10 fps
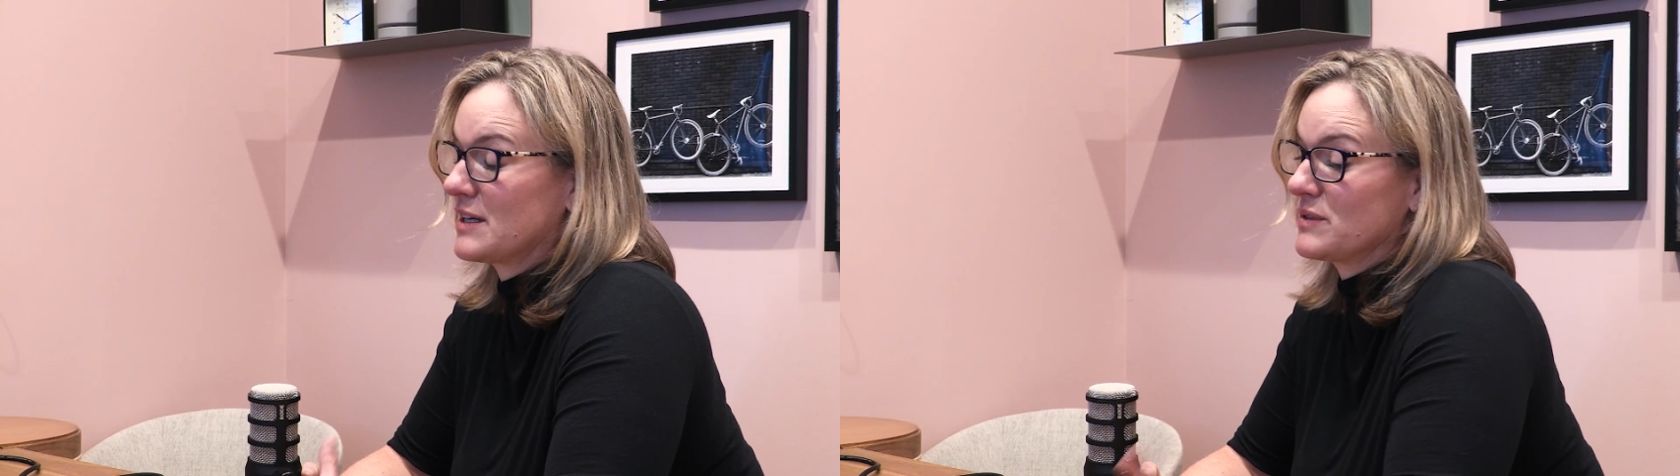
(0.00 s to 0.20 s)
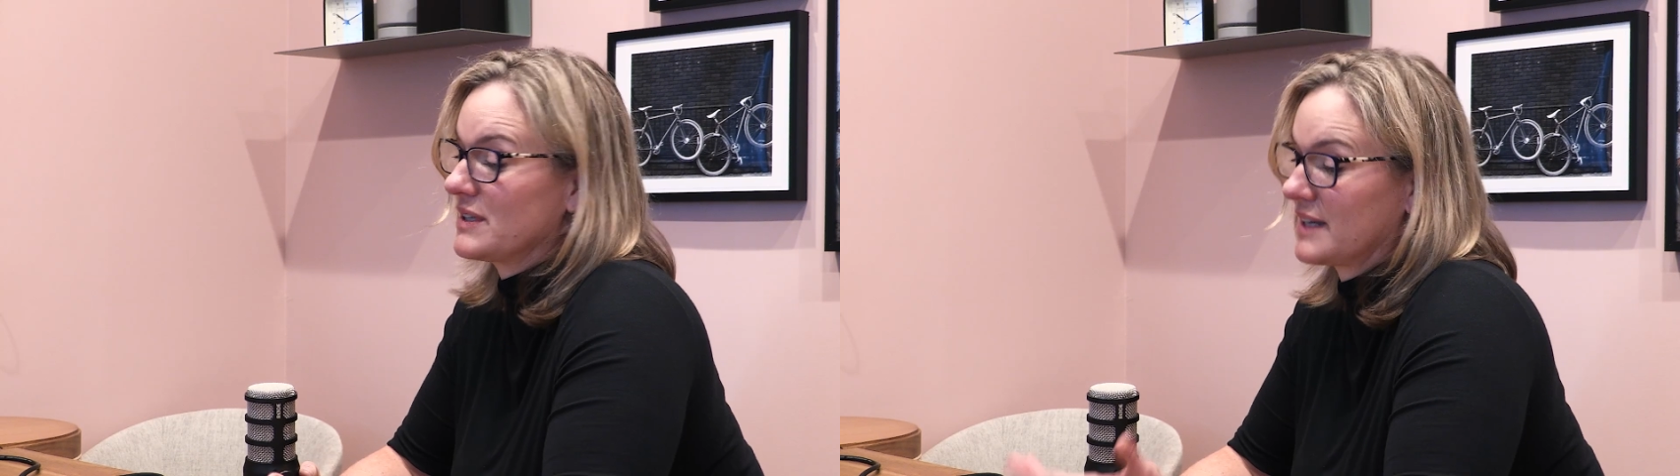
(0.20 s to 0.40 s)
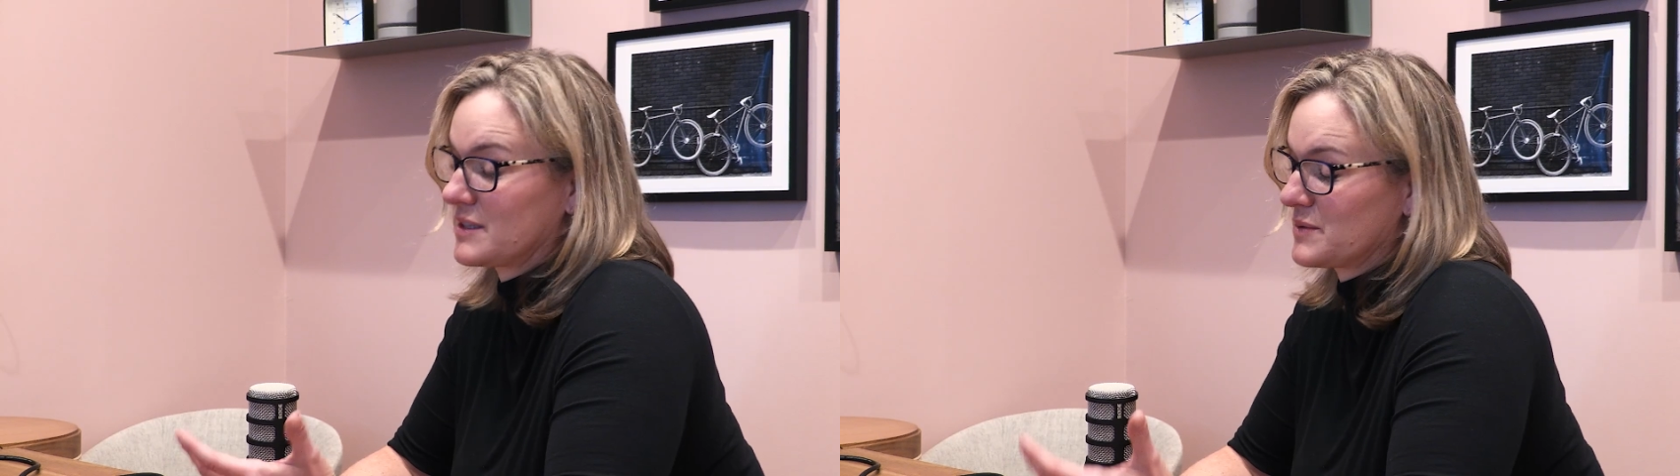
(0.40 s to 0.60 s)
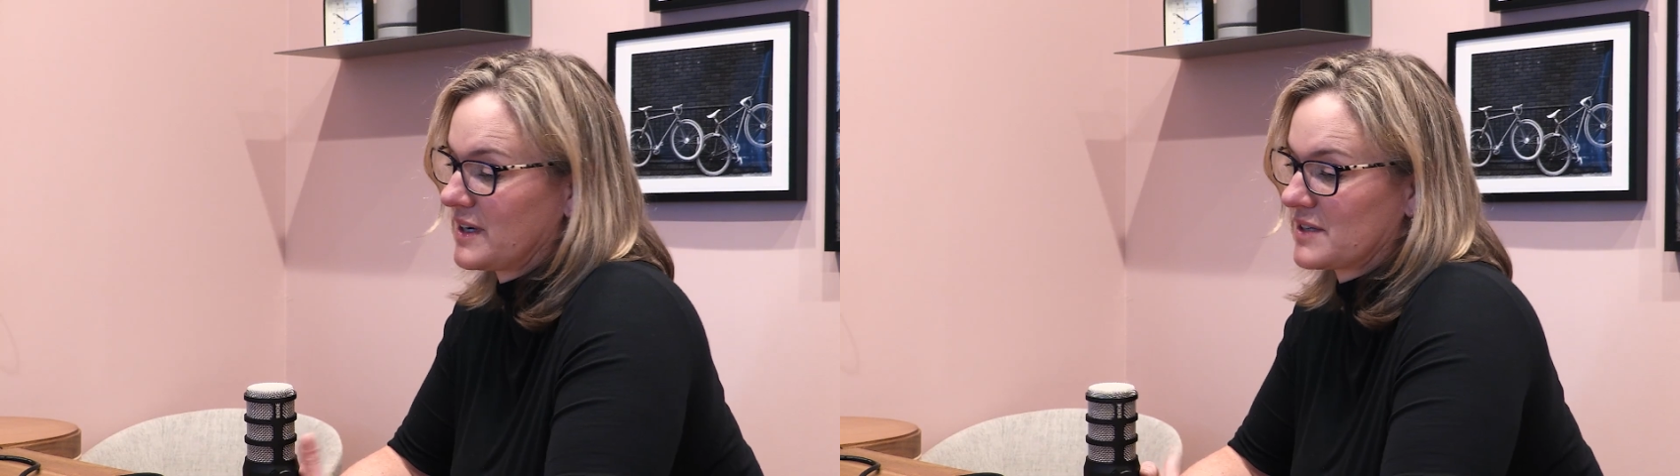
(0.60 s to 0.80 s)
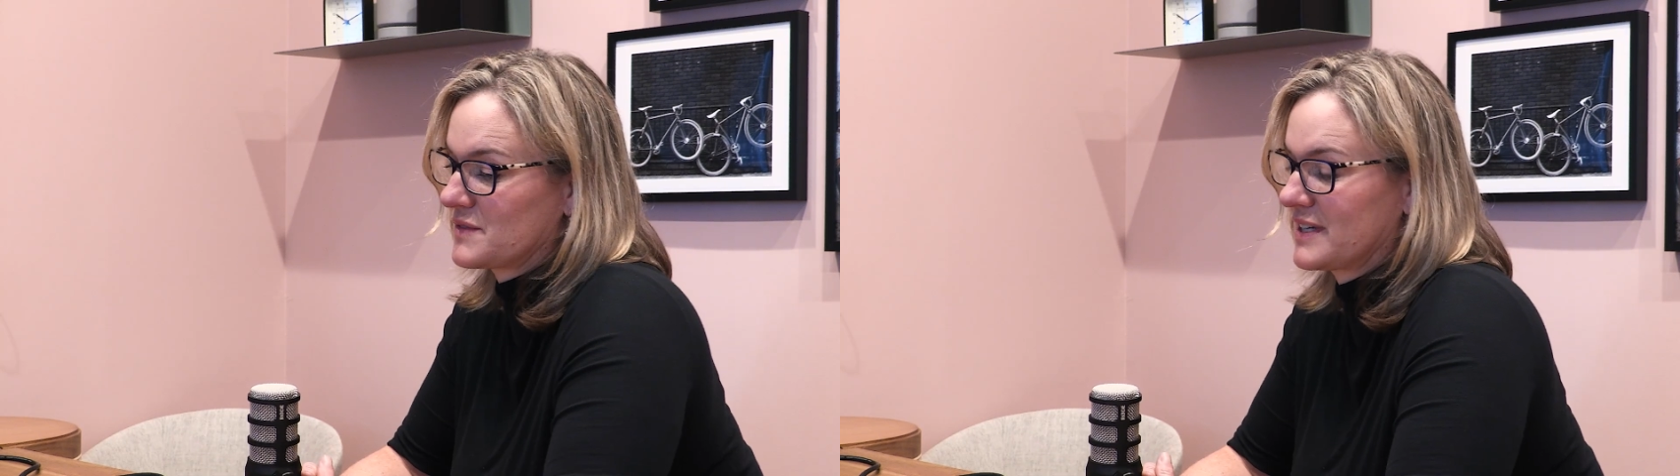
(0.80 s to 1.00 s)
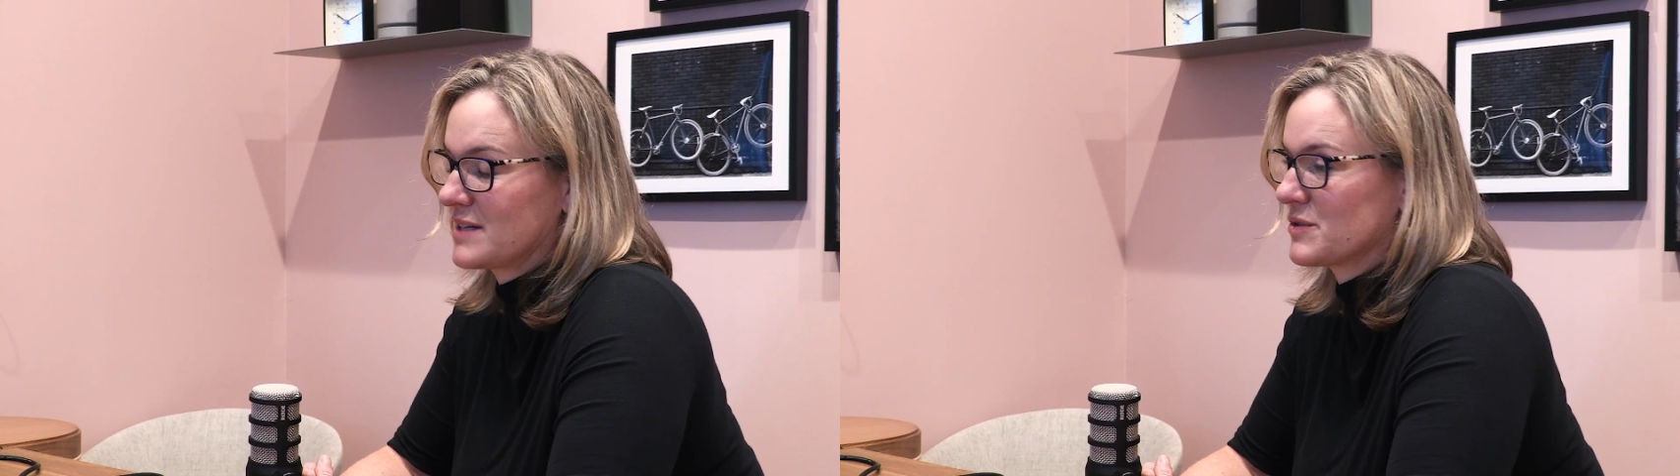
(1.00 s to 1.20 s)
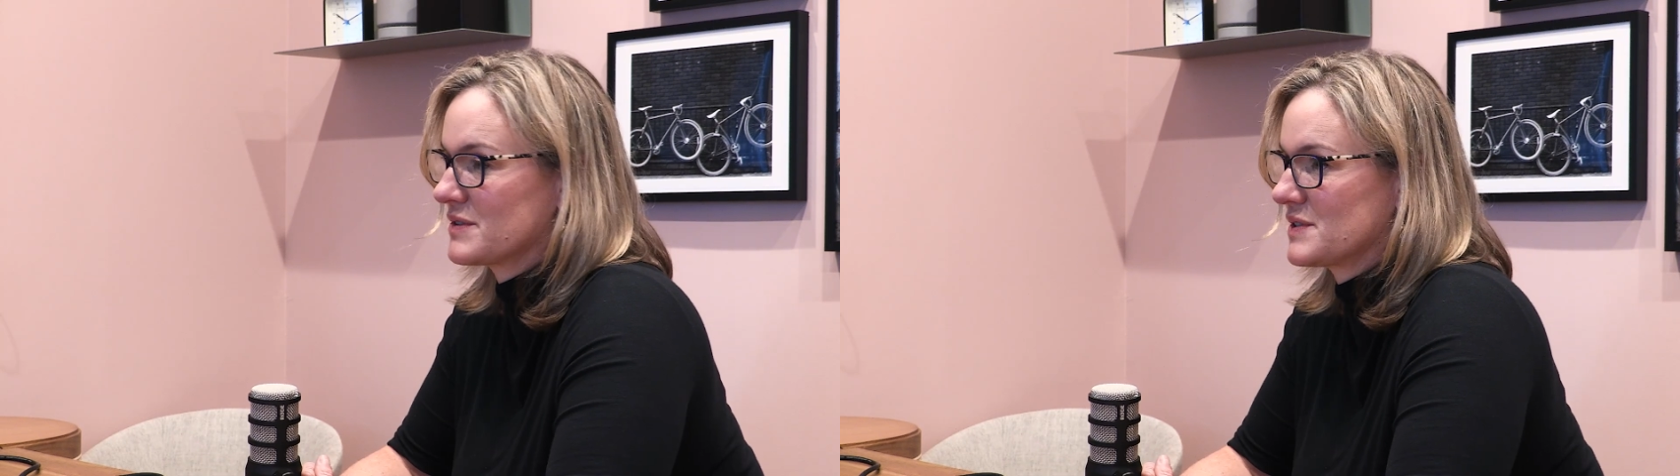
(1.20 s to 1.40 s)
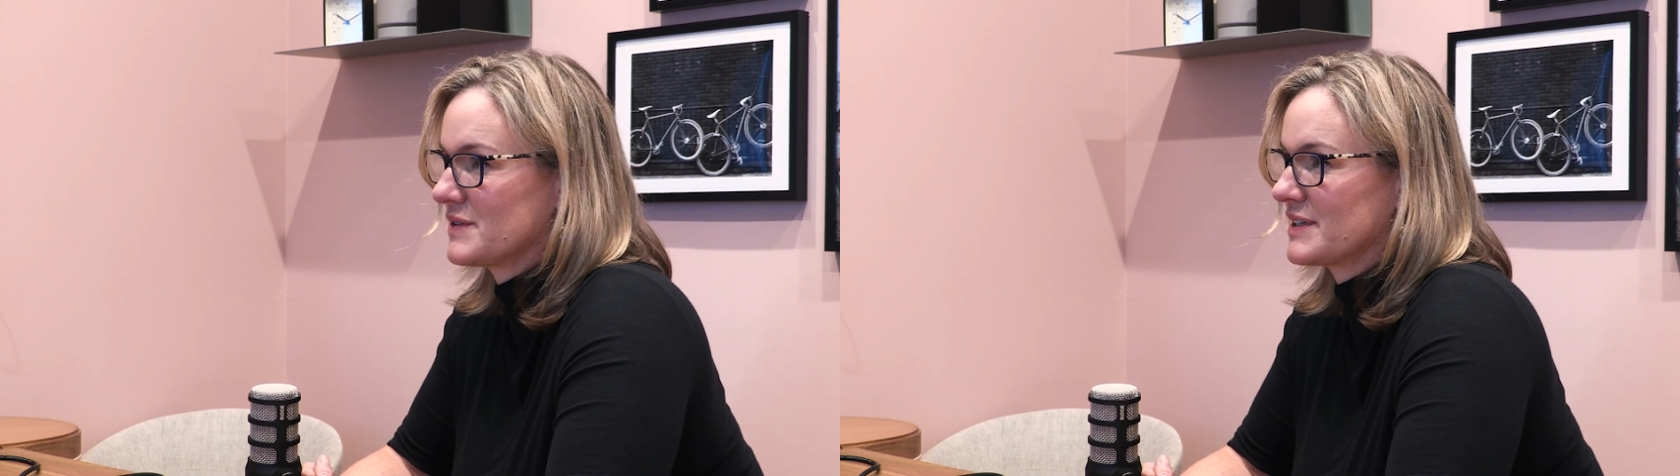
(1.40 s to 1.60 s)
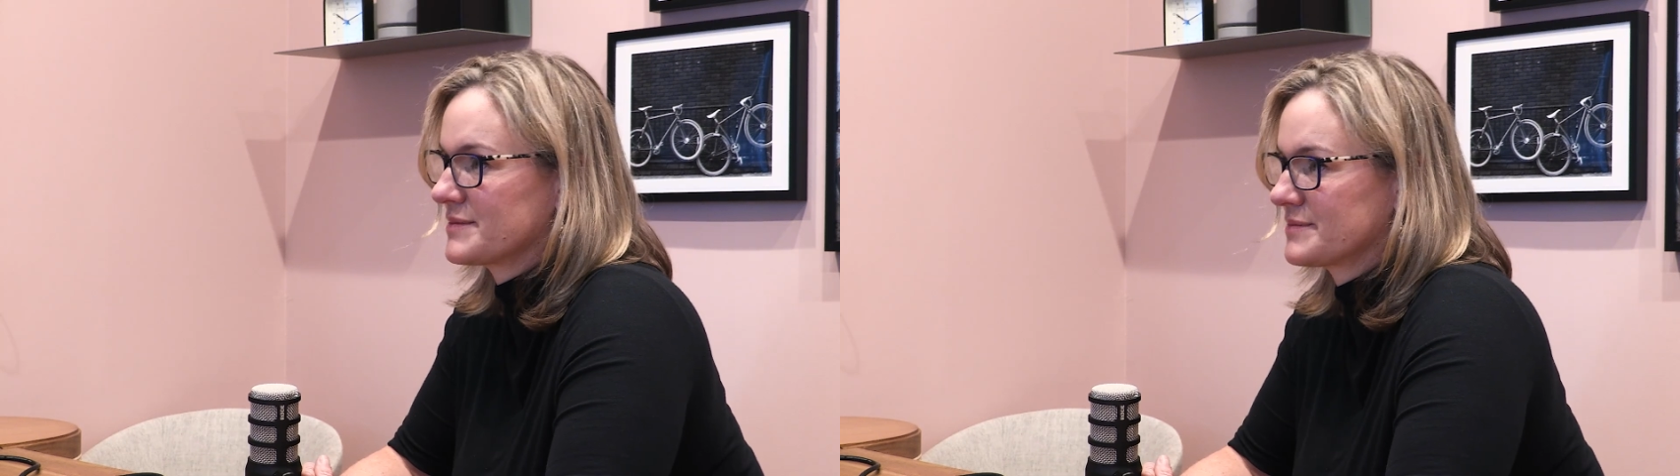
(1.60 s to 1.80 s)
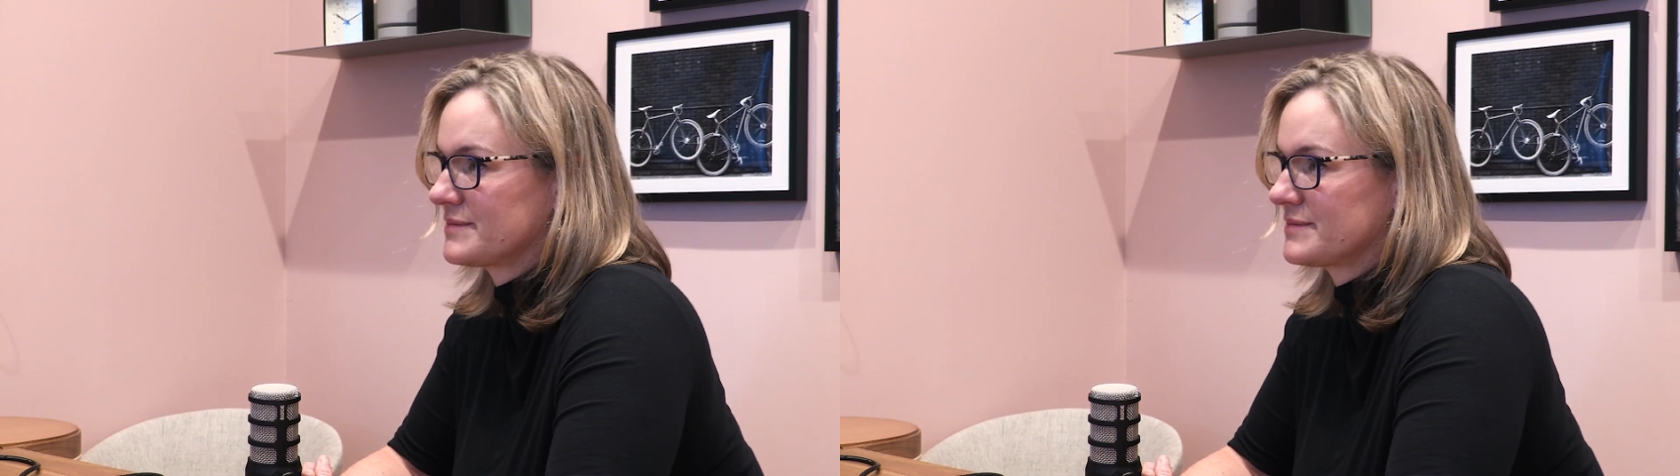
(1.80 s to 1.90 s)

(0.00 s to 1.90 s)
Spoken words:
I really liked what Oxford Nanopore is doing.